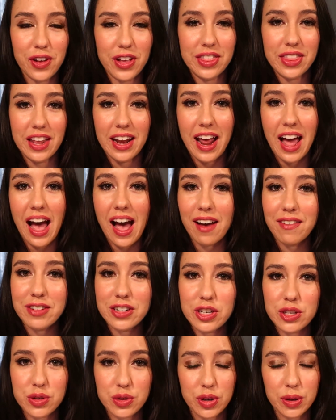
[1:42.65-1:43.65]
and then have a
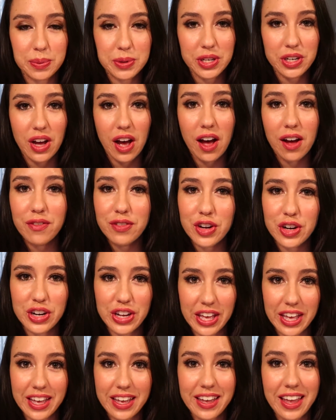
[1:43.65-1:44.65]
description of your
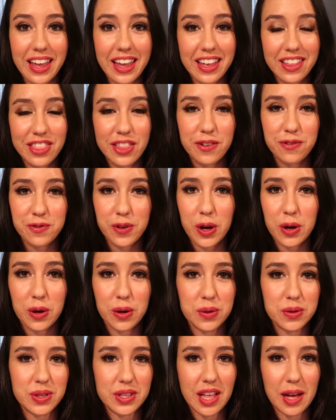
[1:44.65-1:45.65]
gig in the
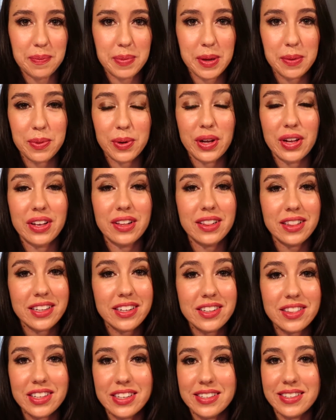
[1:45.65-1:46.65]
photo so that people can
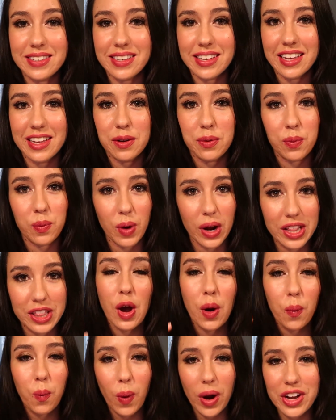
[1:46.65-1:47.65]
clearly see it
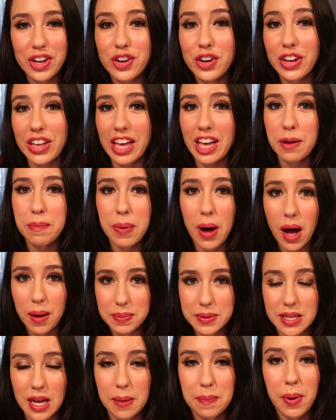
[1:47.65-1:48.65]
when your gig
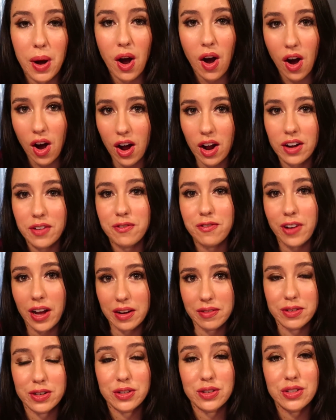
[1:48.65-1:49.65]
pops up on
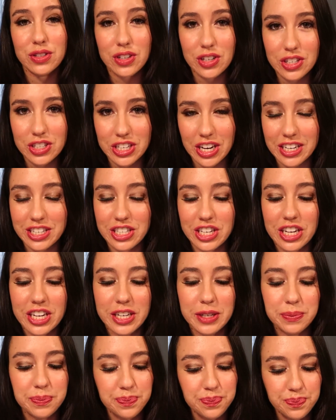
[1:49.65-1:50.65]
Fiverr's search
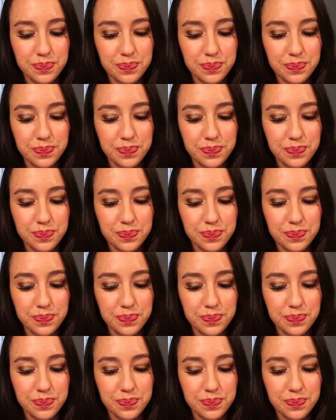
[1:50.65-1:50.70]
engine.